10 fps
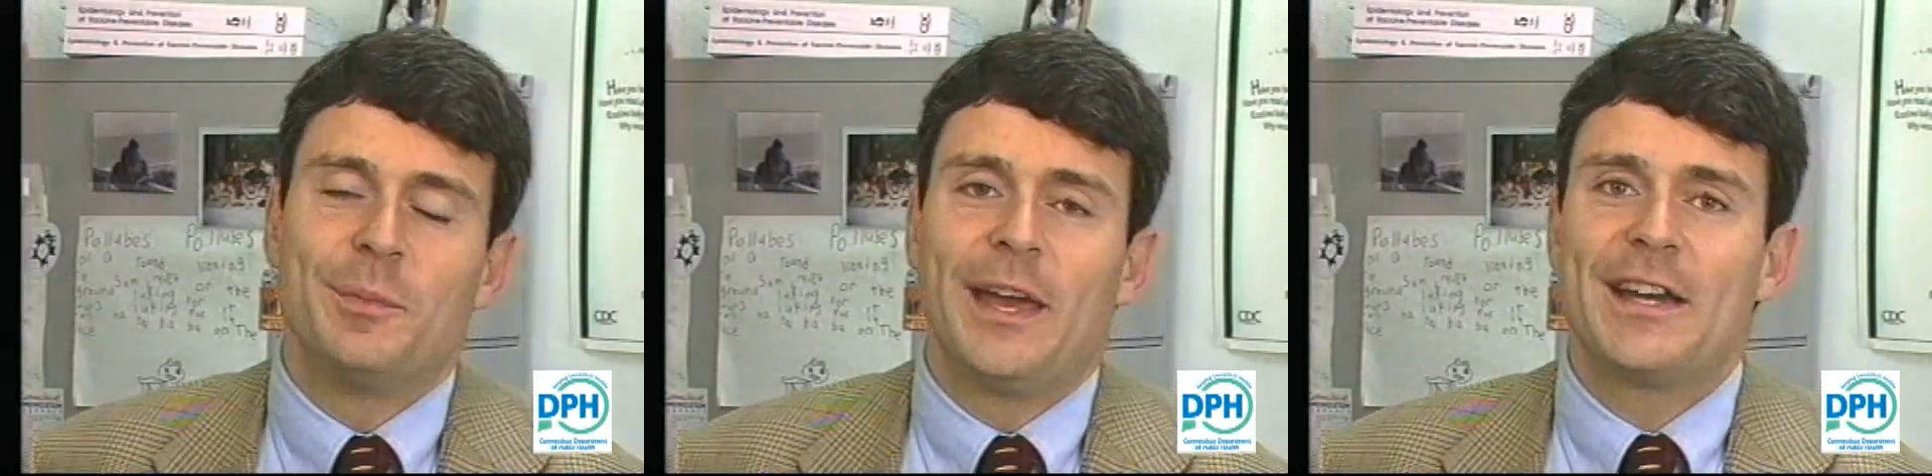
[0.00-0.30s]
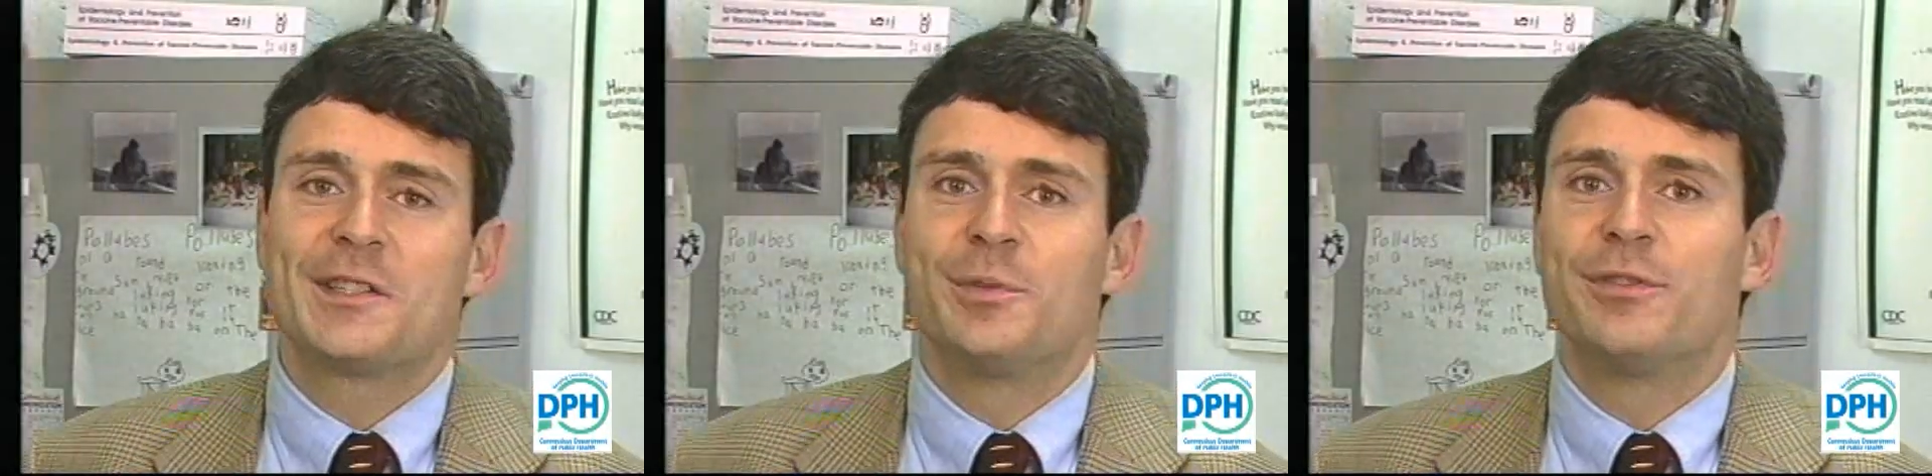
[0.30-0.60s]
the
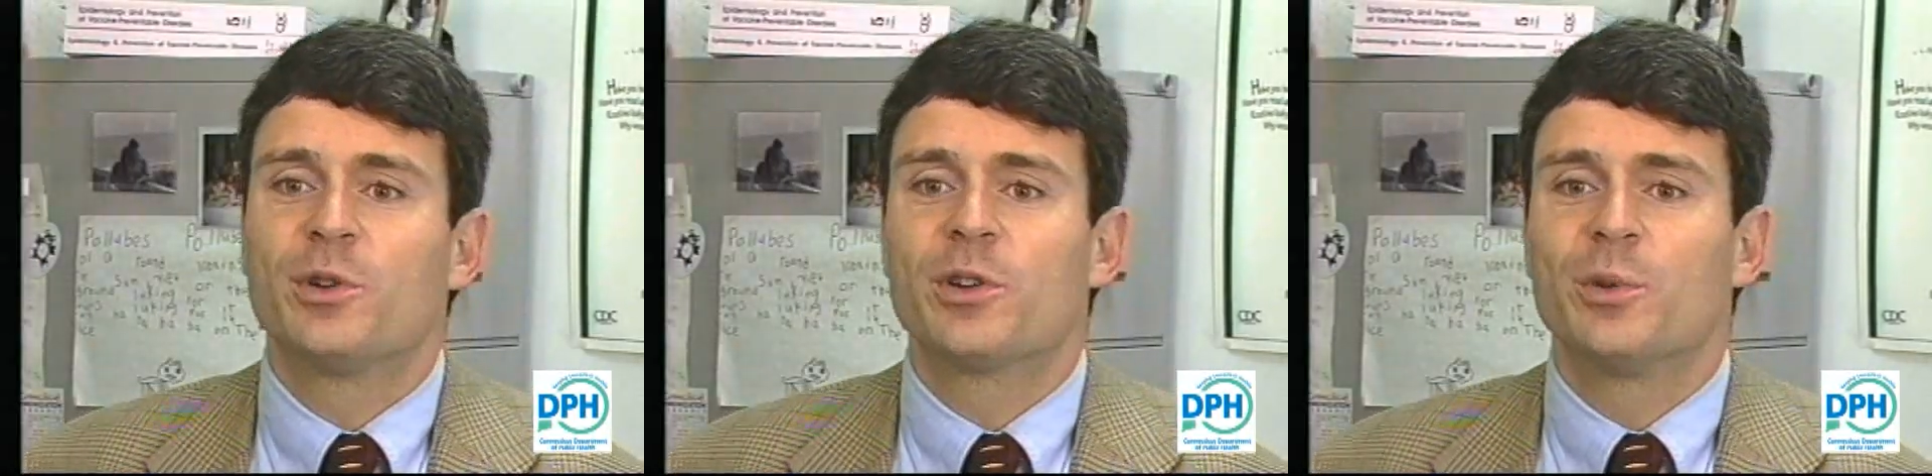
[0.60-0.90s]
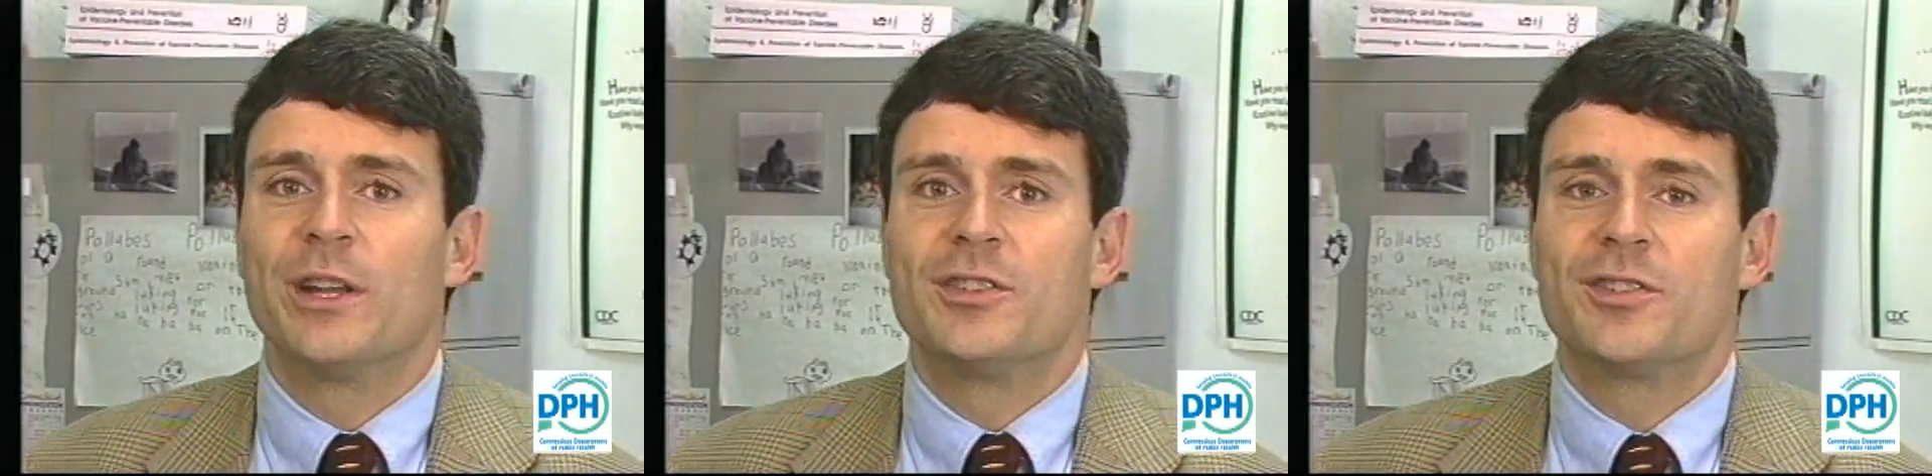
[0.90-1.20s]
past, before the
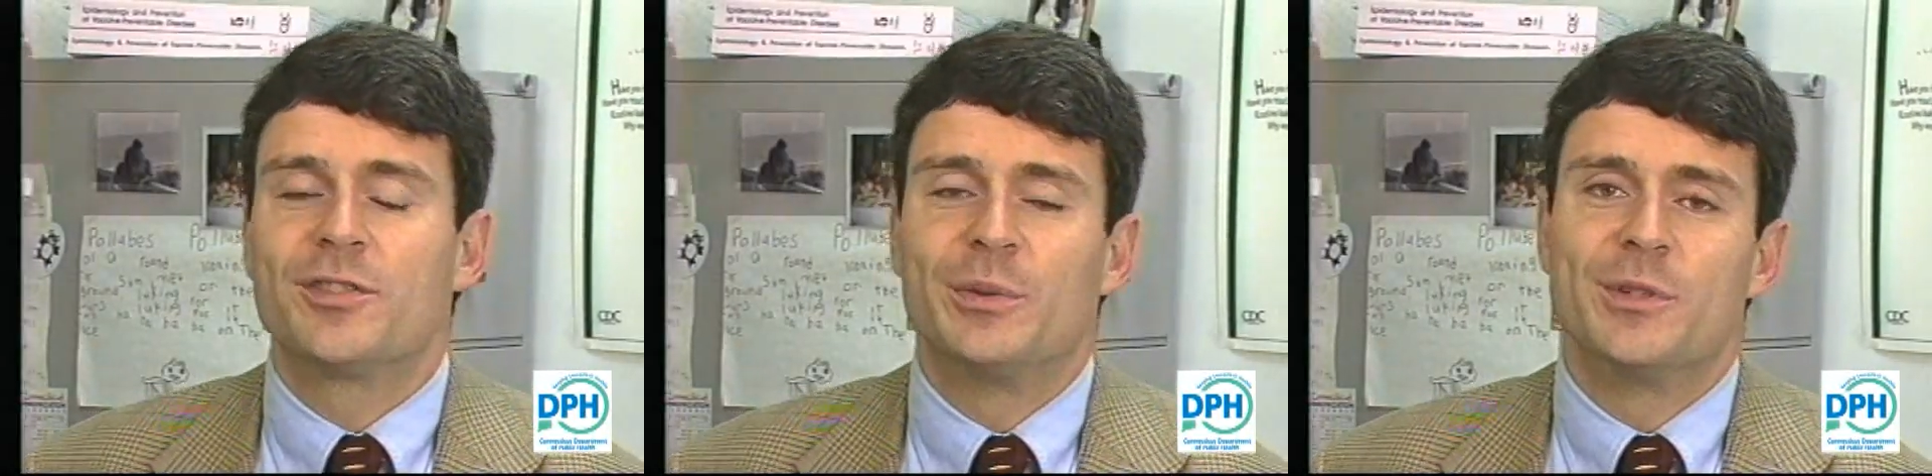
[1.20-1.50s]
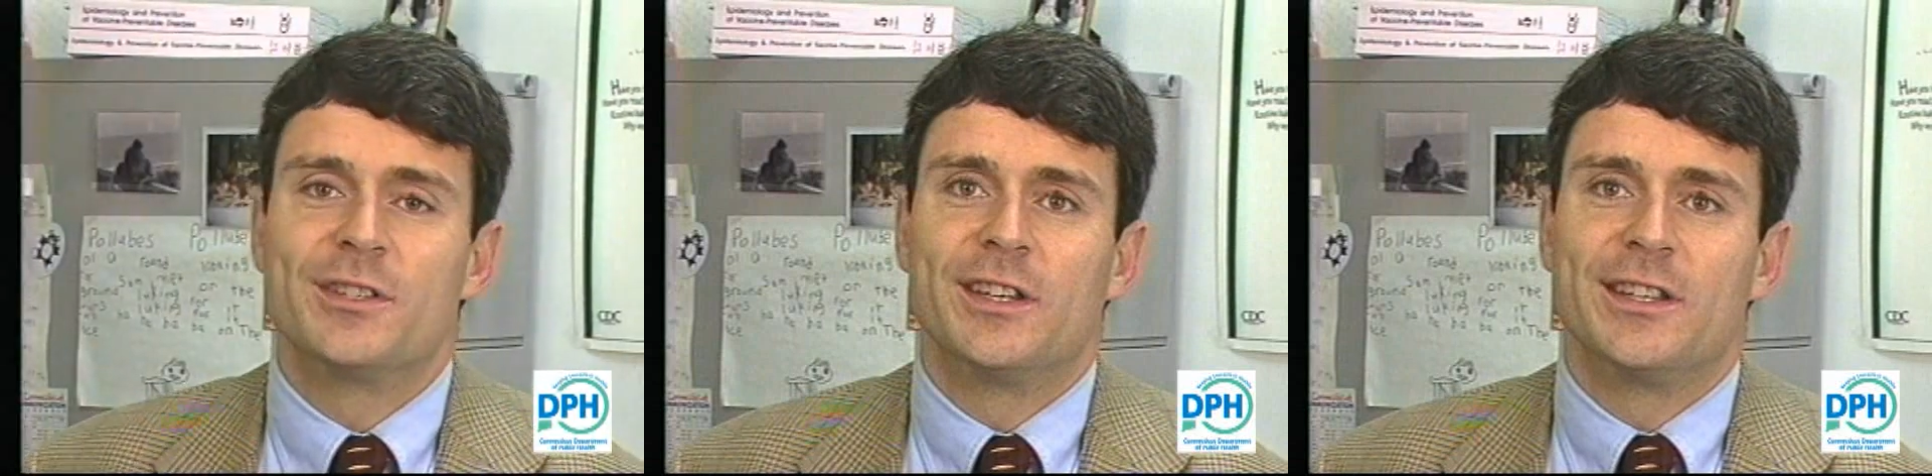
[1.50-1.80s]
registry
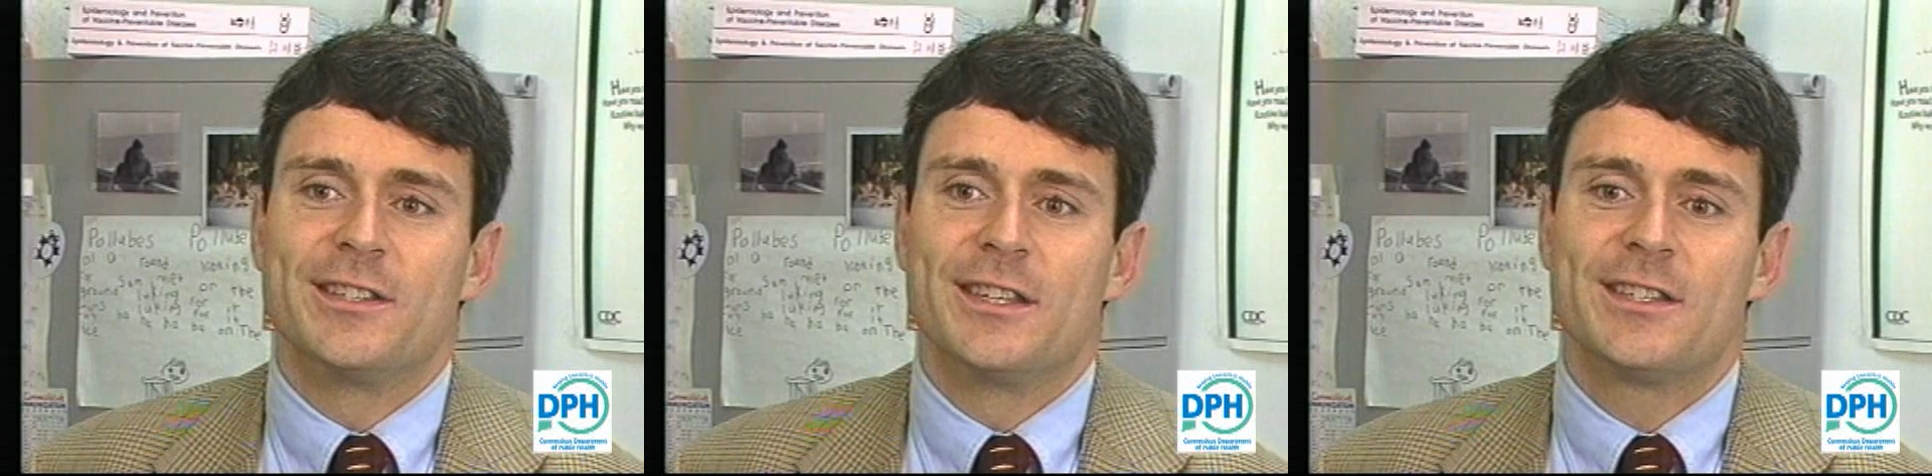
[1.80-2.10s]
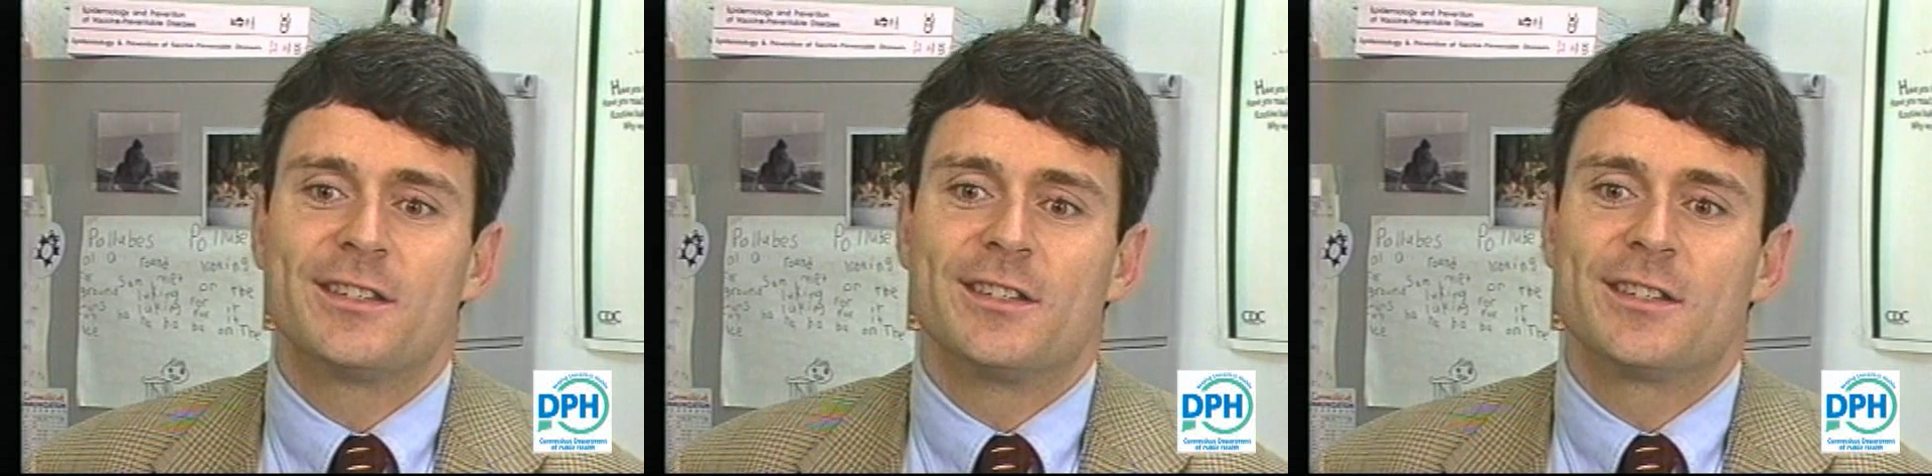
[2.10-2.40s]
was in
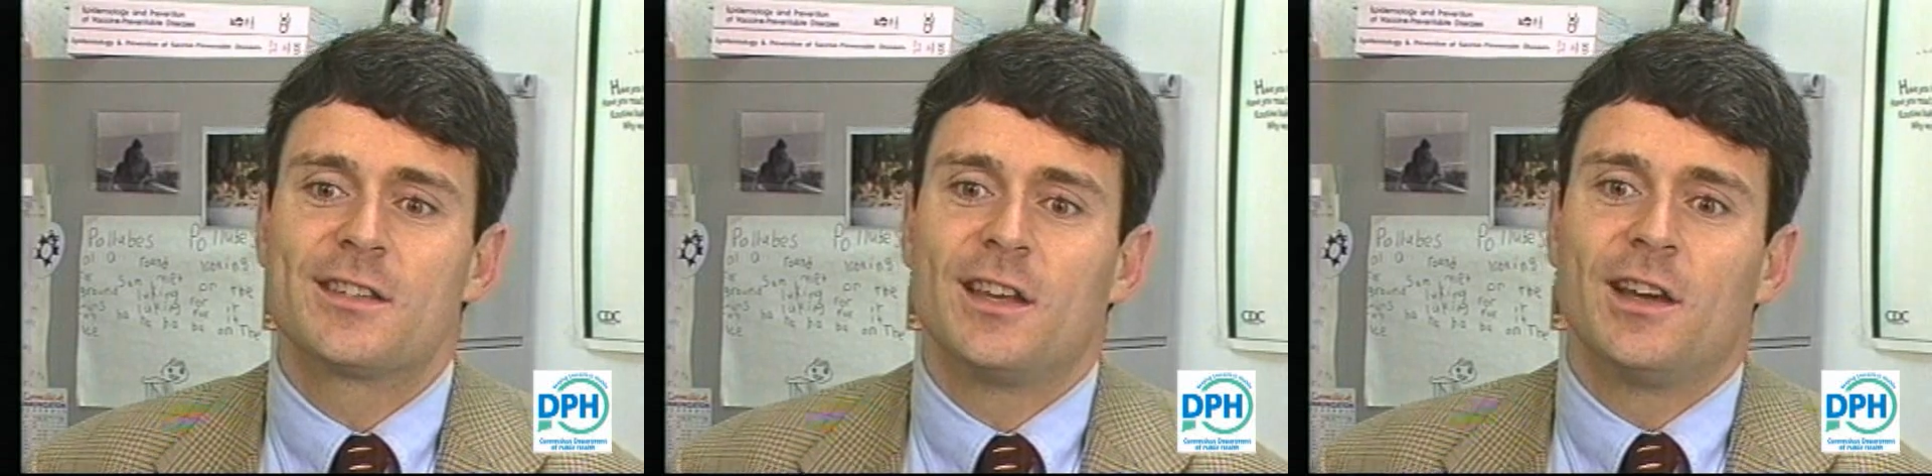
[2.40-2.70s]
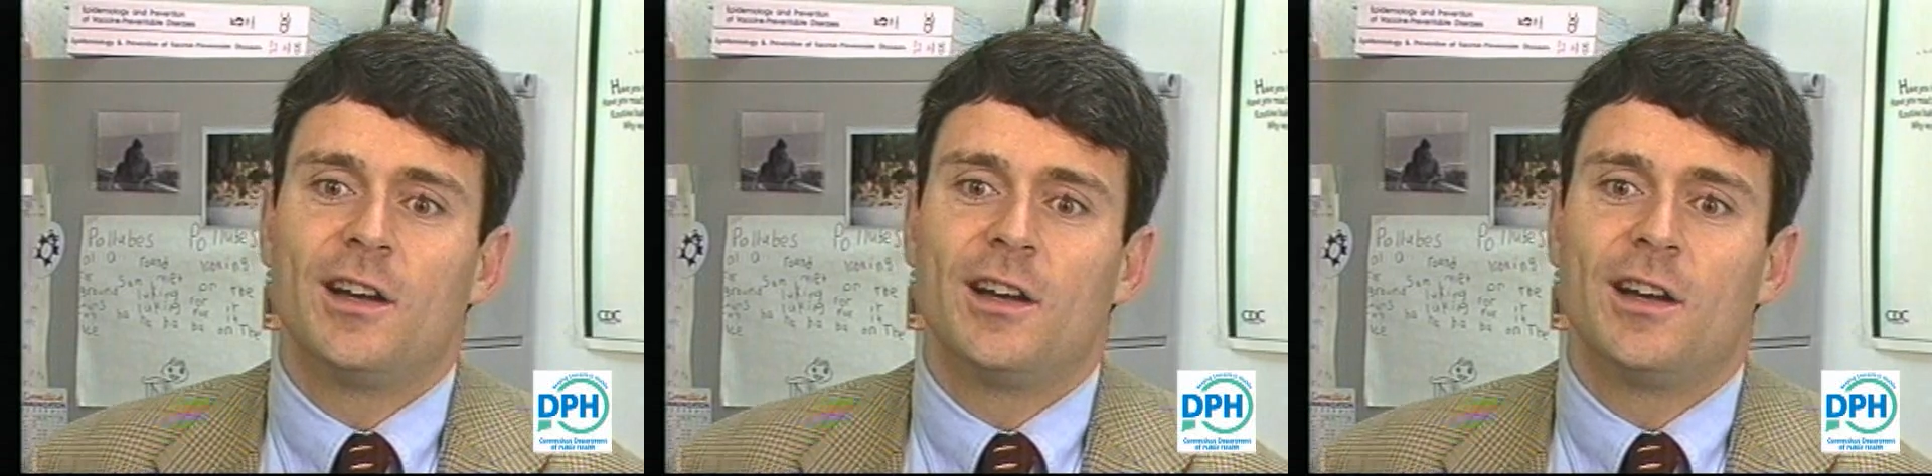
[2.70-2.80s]
existence,